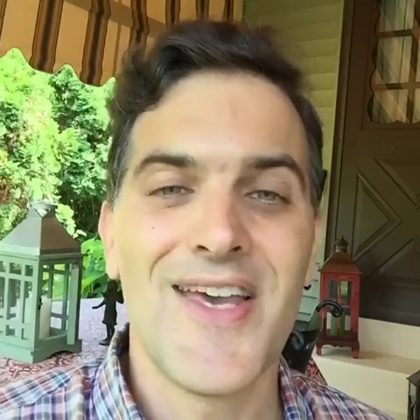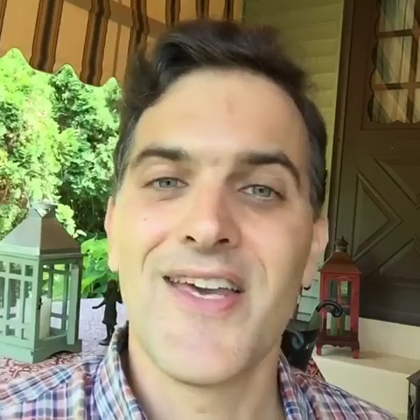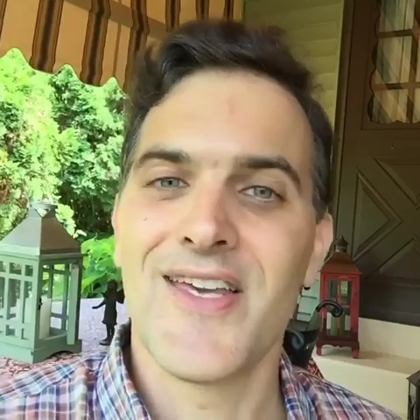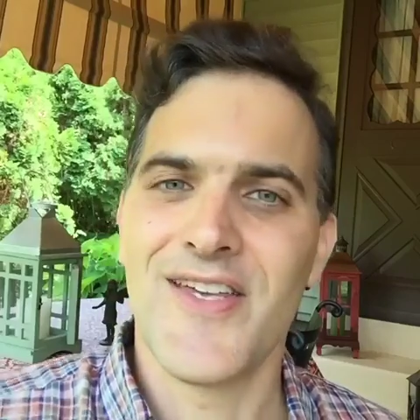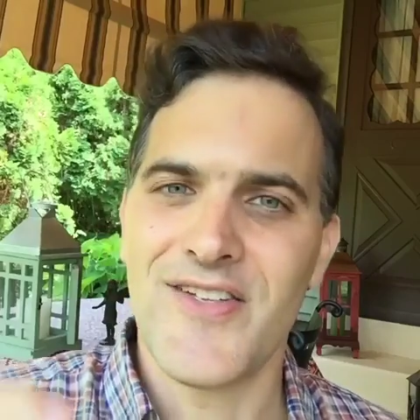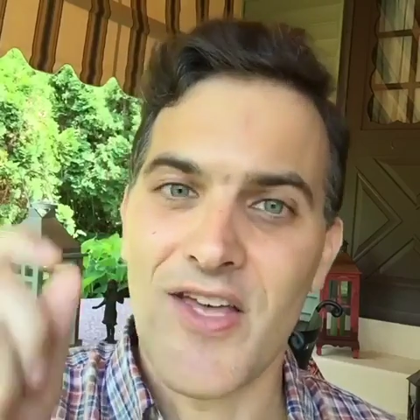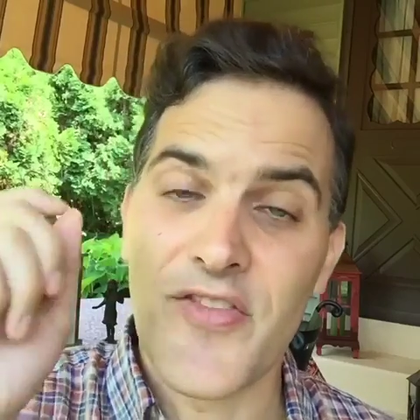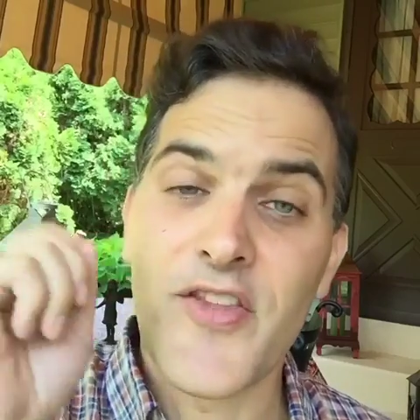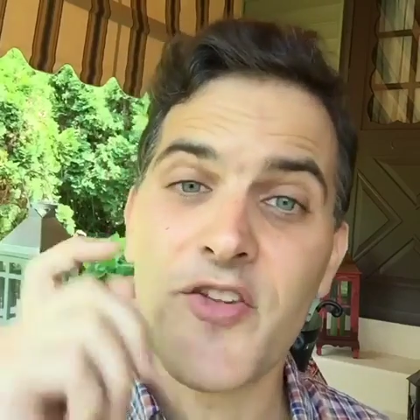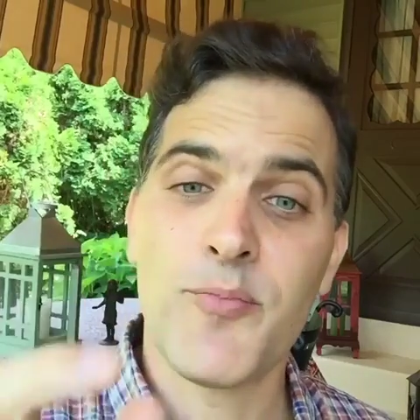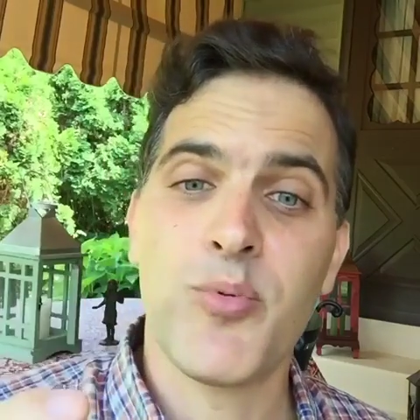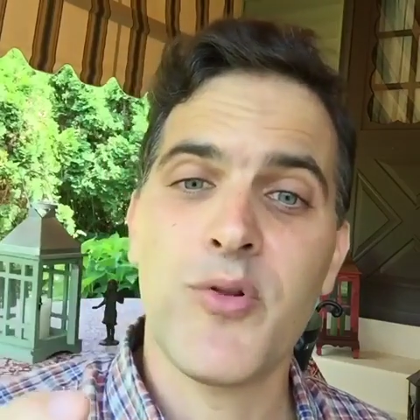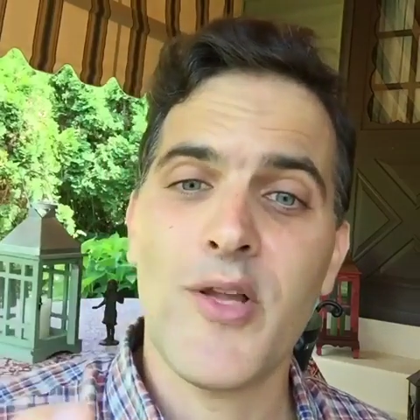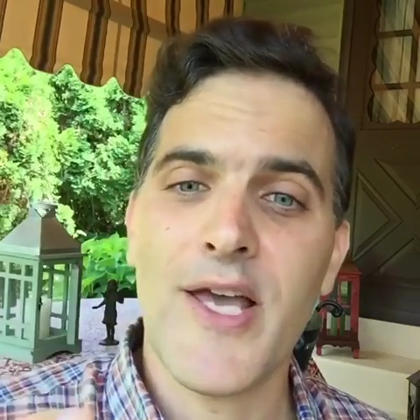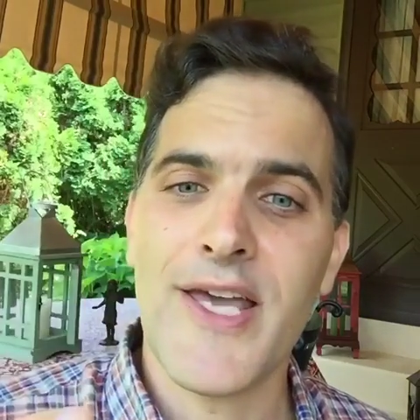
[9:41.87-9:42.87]
He said, "This
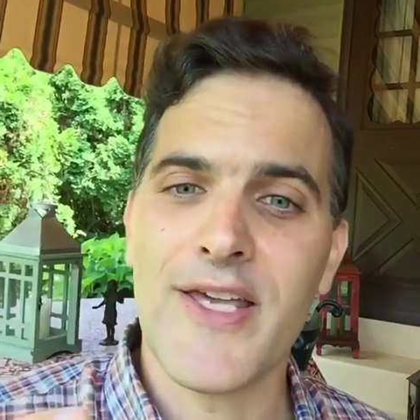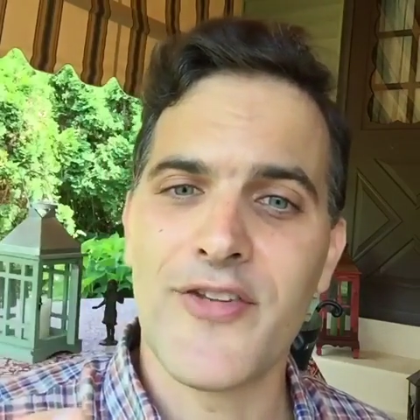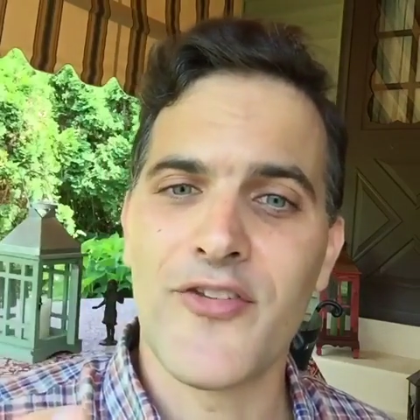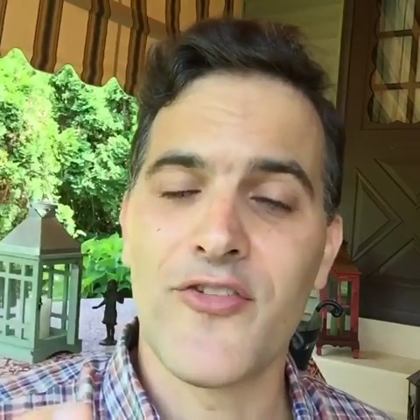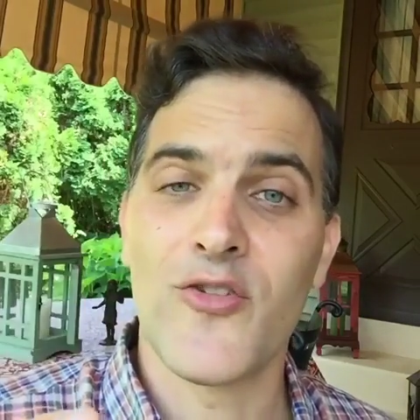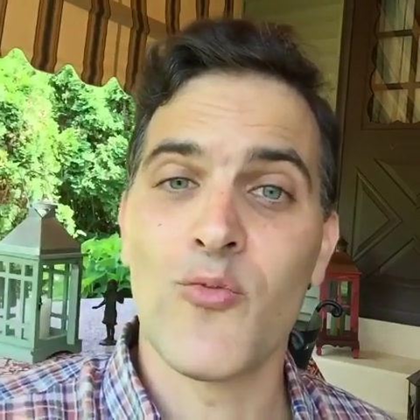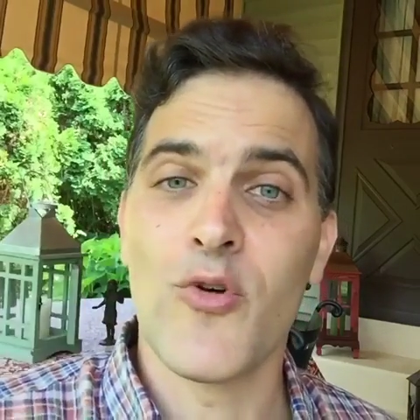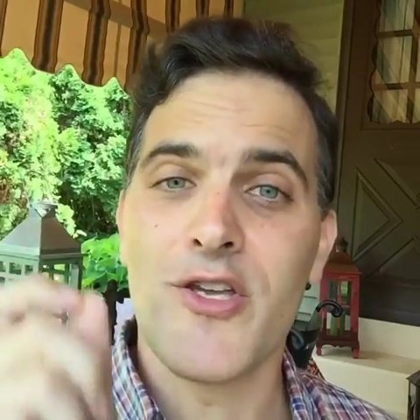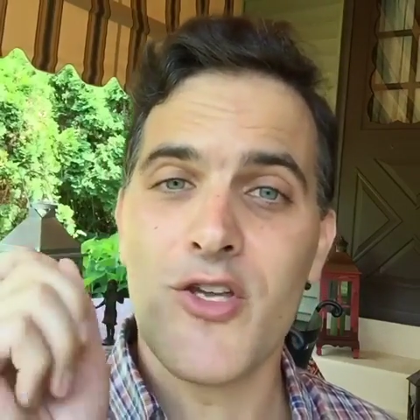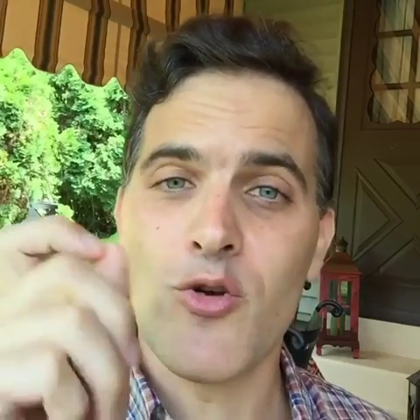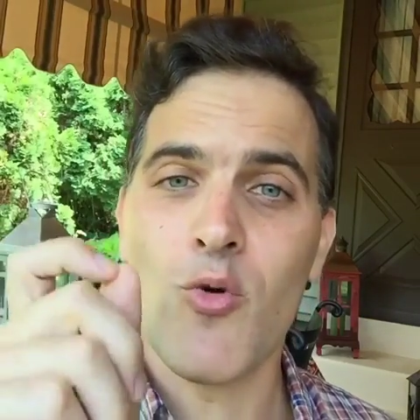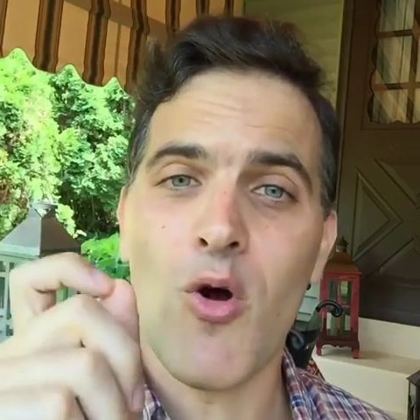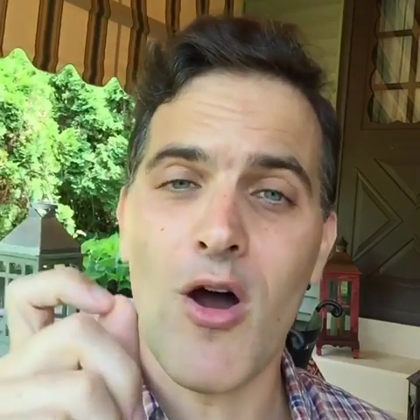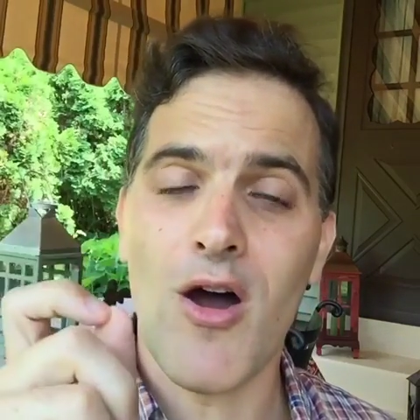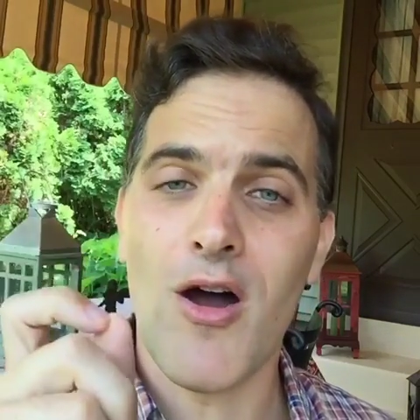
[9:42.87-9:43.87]
place where
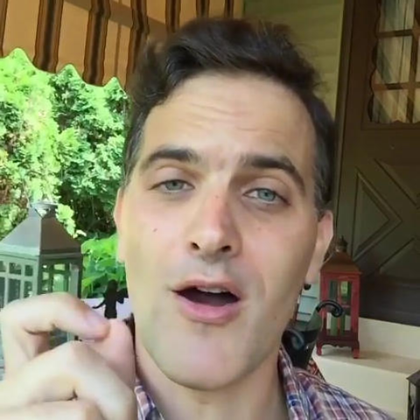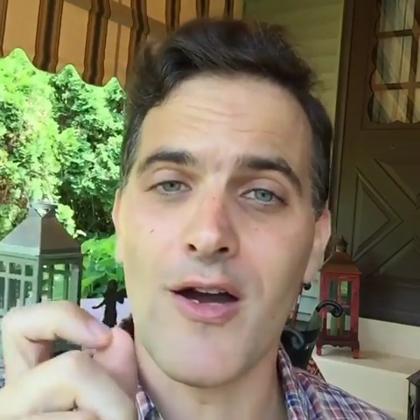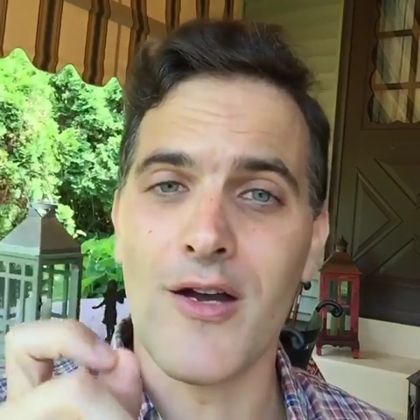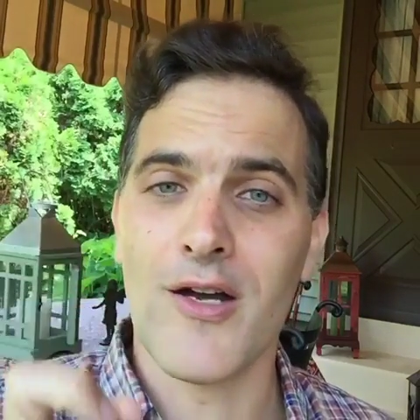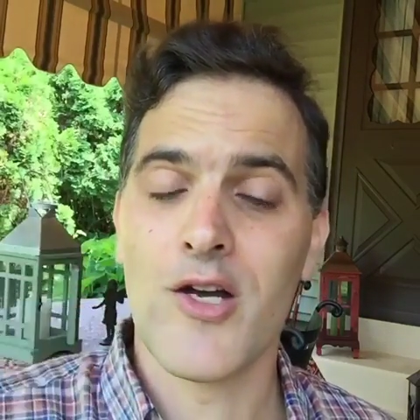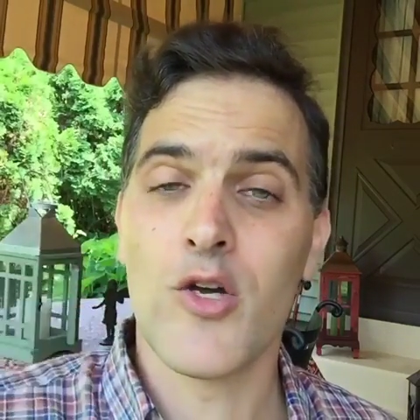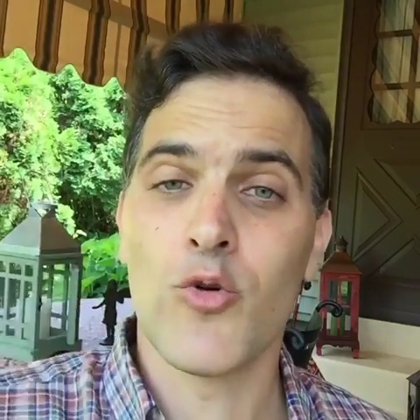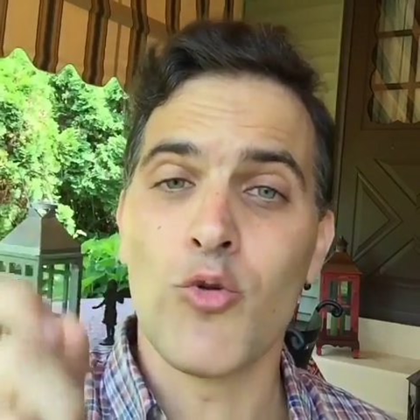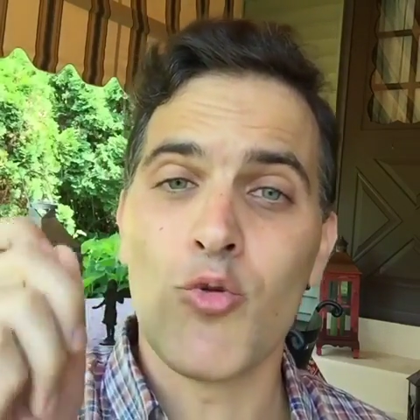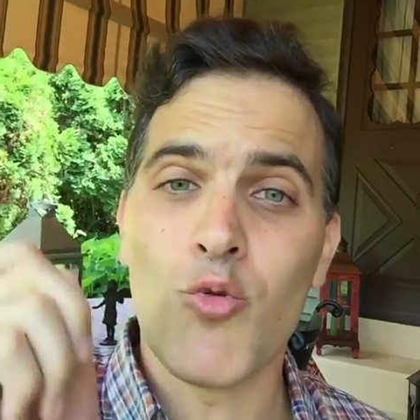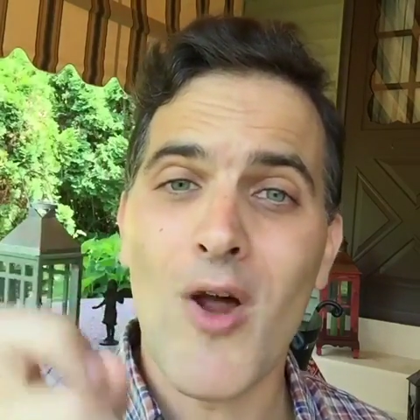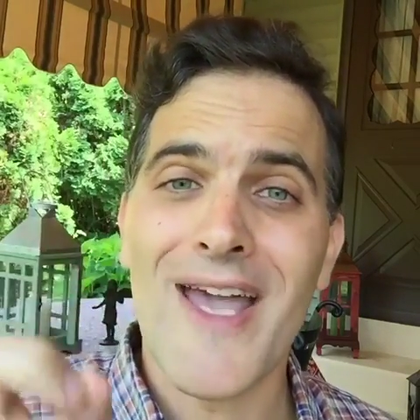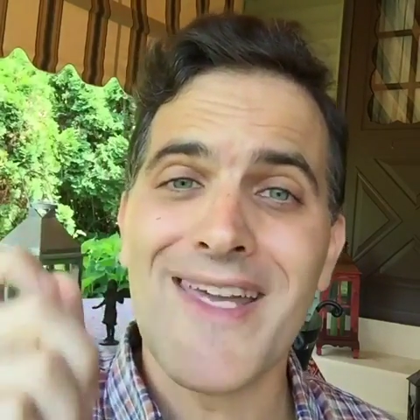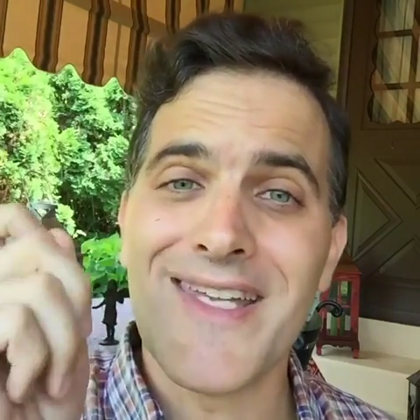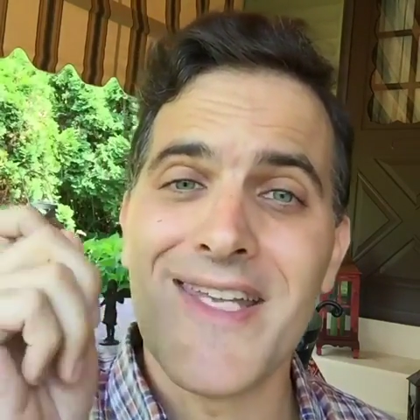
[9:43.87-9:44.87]
you are
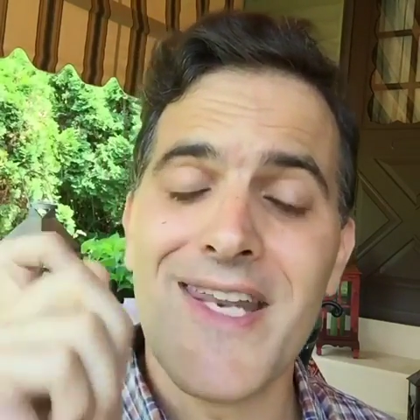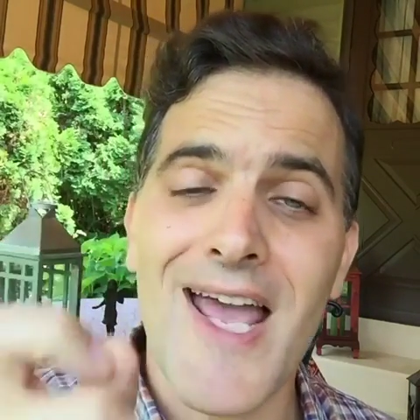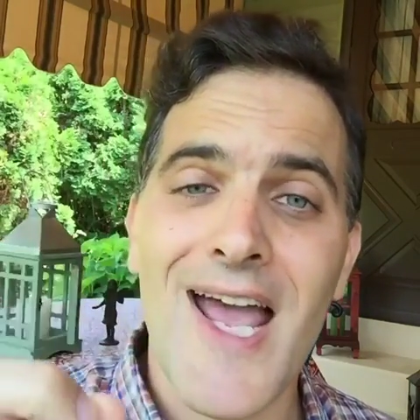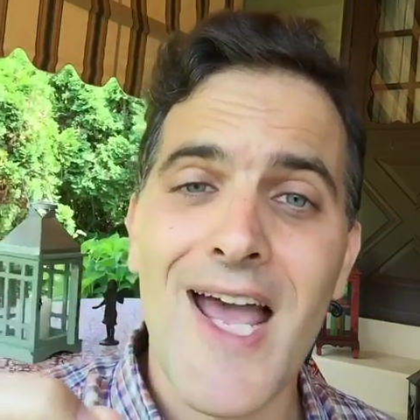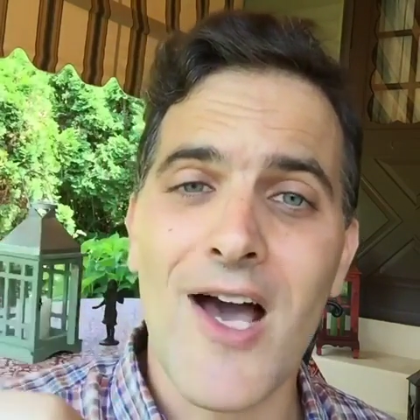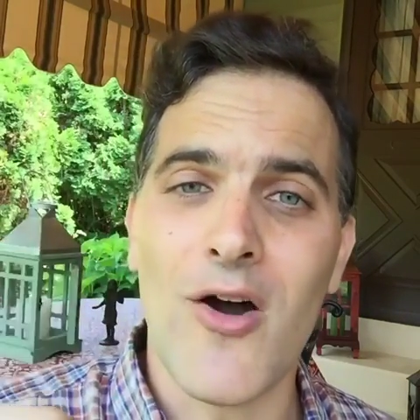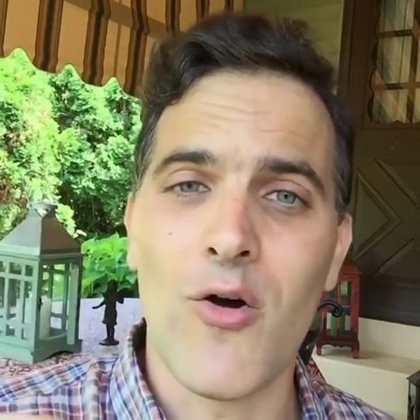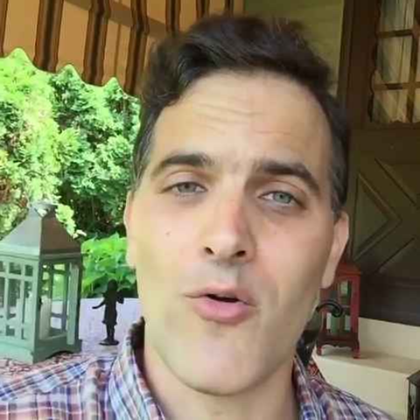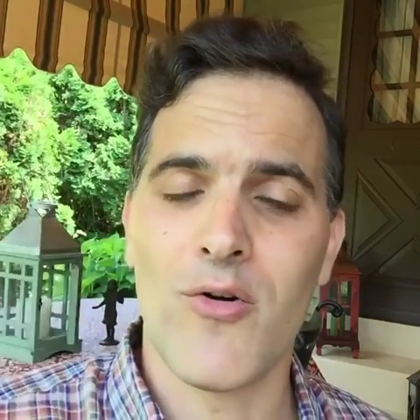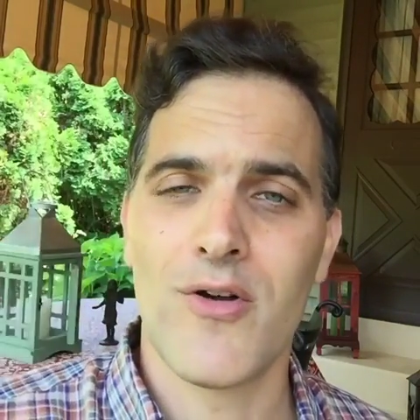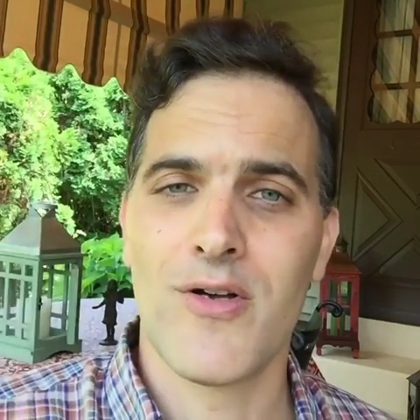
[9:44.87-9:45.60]
right now,